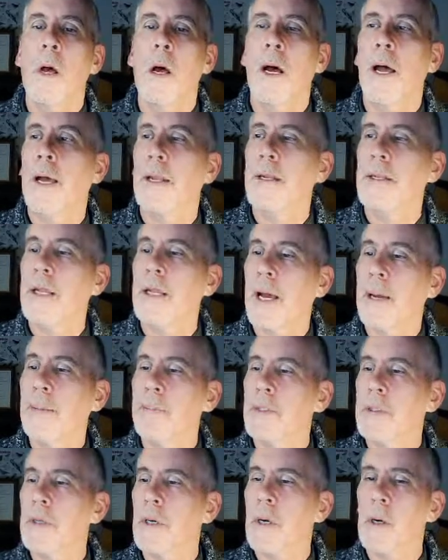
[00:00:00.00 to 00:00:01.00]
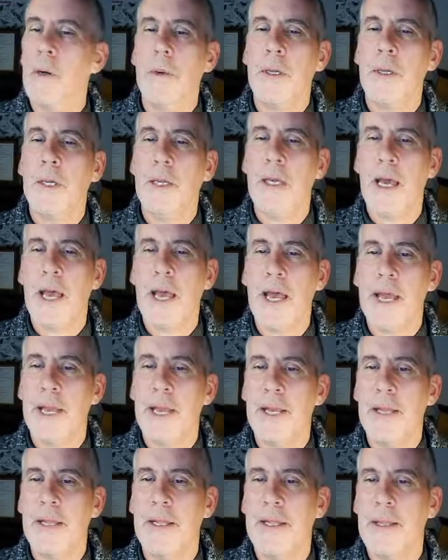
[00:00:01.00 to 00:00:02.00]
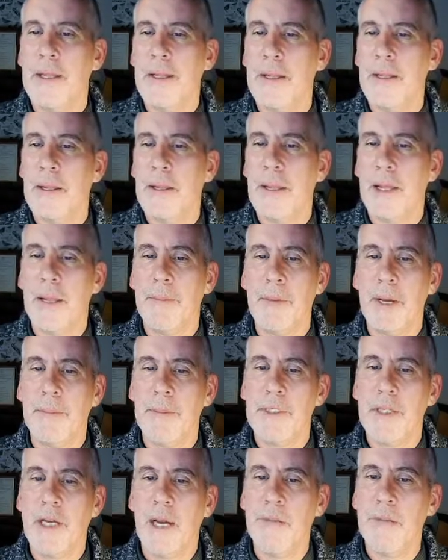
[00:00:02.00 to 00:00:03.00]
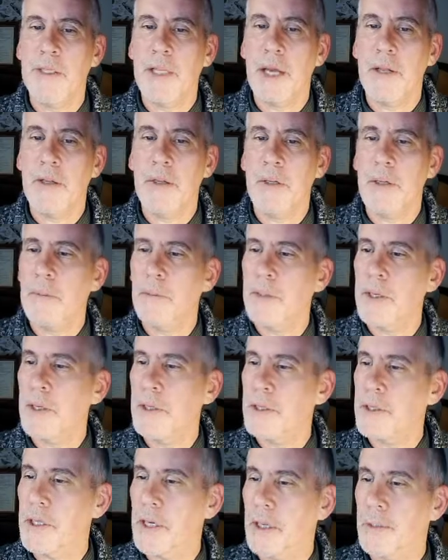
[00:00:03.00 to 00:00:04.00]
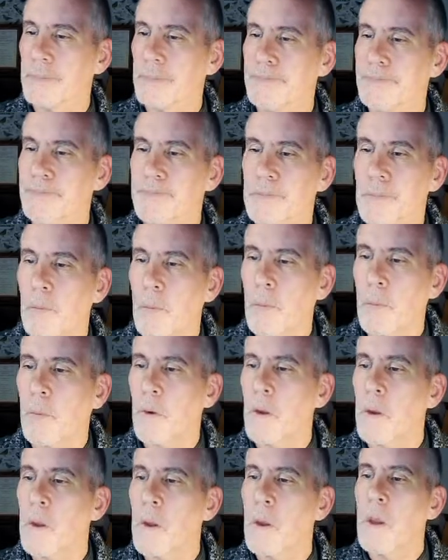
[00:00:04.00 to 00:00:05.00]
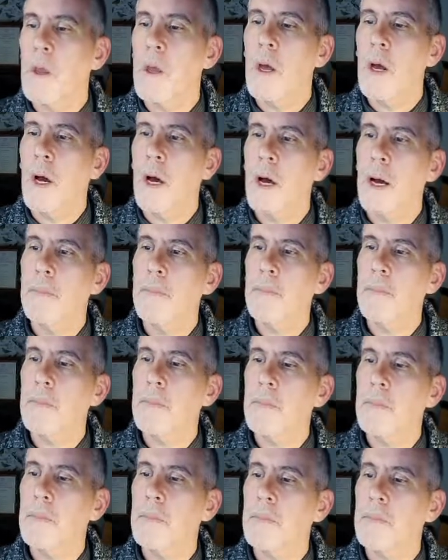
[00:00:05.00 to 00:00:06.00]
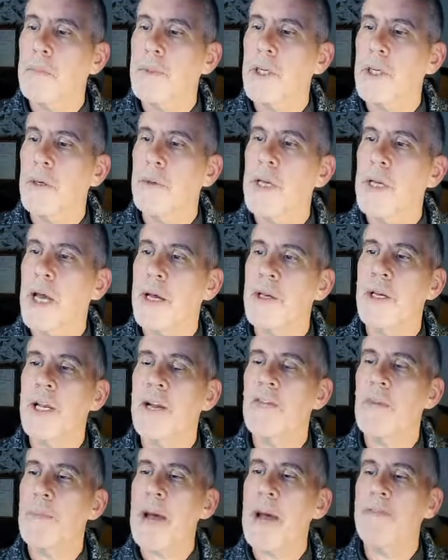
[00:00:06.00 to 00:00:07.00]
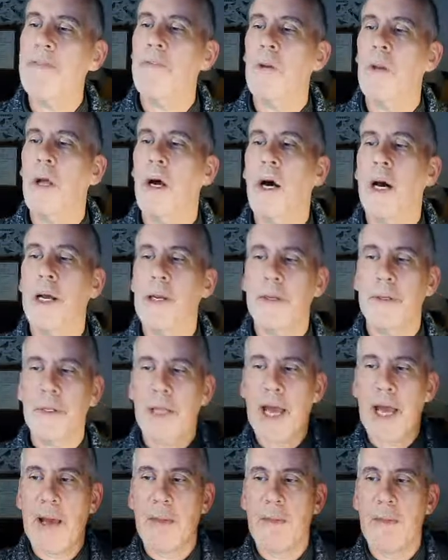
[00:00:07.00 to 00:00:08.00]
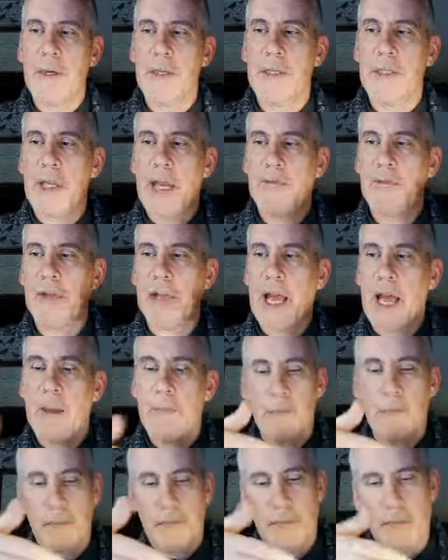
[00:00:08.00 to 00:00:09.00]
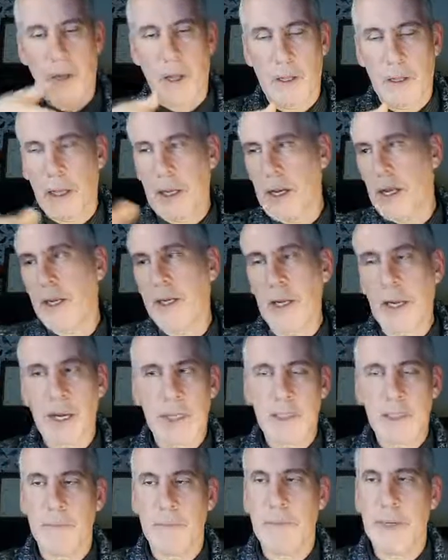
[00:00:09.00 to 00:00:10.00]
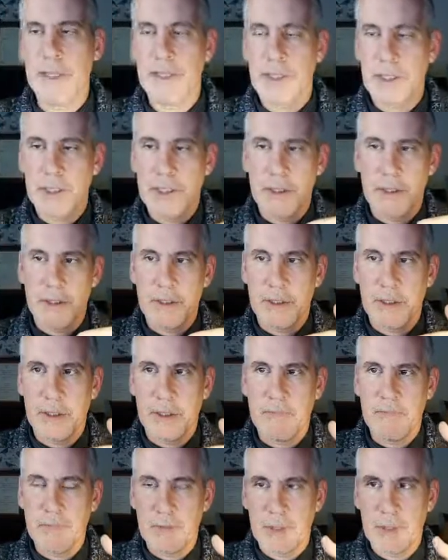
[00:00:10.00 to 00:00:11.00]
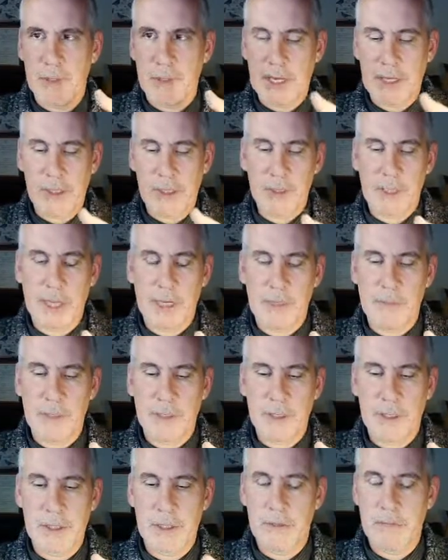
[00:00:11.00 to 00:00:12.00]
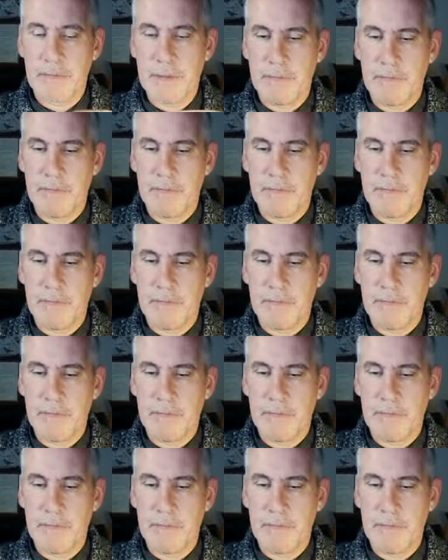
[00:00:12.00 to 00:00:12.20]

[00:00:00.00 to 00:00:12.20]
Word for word: And gaps. Okay, it might be time to get a new computer. Um, so yeah, you can have a baffle island gap, whereas you have a gap. I'll, I'll, add, I'll add some pictures to the to the next next month's